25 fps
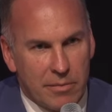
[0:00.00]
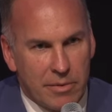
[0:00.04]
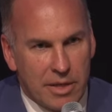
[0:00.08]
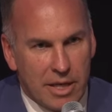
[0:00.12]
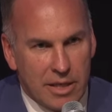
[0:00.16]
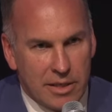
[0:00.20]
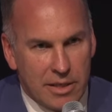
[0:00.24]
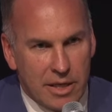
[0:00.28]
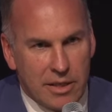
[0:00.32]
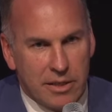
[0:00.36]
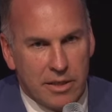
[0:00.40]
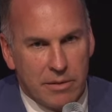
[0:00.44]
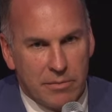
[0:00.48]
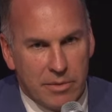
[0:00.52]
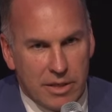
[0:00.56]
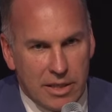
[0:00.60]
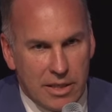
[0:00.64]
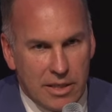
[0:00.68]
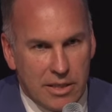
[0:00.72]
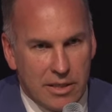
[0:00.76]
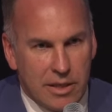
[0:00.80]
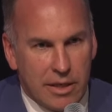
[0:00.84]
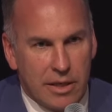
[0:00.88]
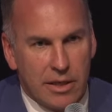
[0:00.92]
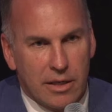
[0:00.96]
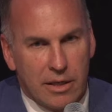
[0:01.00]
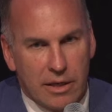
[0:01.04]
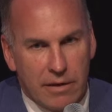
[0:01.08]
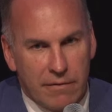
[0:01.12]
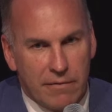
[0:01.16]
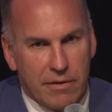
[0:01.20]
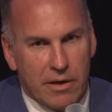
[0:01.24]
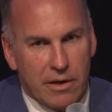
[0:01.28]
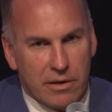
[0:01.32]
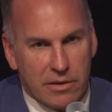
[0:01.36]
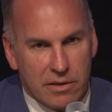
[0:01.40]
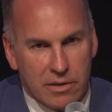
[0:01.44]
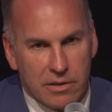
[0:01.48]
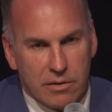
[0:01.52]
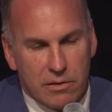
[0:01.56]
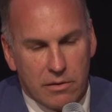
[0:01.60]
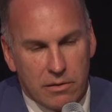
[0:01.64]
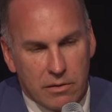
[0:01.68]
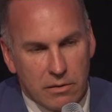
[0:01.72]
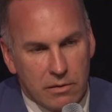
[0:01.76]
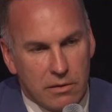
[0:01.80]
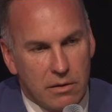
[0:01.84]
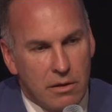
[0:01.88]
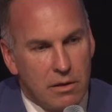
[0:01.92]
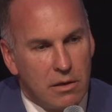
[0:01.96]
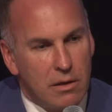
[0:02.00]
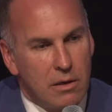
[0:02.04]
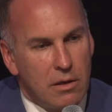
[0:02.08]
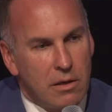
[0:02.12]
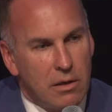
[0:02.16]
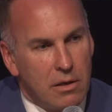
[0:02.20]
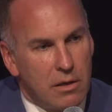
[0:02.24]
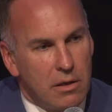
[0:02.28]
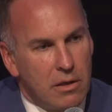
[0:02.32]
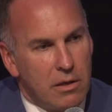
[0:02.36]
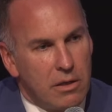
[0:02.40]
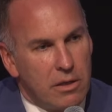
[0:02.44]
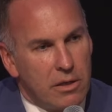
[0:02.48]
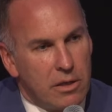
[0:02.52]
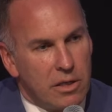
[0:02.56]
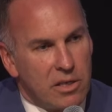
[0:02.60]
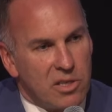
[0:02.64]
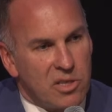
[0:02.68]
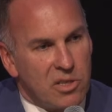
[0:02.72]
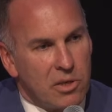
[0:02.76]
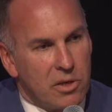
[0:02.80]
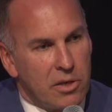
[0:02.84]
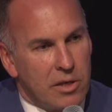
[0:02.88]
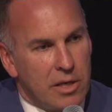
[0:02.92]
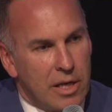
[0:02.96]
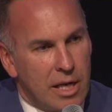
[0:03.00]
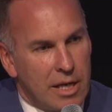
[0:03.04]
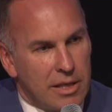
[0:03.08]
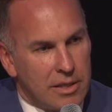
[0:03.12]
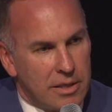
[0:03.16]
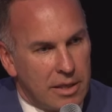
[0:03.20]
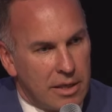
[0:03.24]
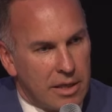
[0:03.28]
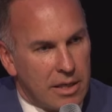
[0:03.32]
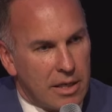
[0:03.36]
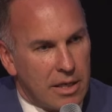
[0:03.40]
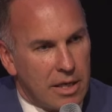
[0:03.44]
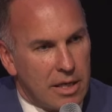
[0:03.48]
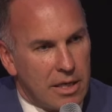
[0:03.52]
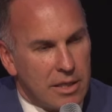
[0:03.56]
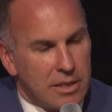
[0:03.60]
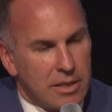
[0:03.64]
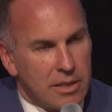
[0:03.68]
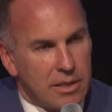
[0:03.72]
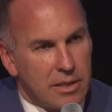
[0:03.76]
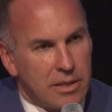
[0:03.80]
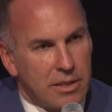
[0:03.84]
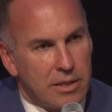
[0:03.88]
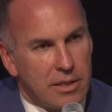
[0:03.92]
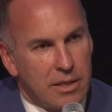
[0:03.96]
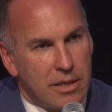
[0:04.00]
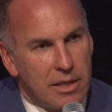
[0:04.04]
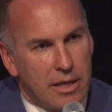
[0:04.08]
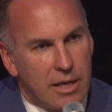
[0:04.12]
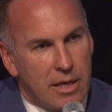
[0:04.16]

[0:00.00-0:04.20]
but they tend to be singularly focused on, you know, certain asset classes.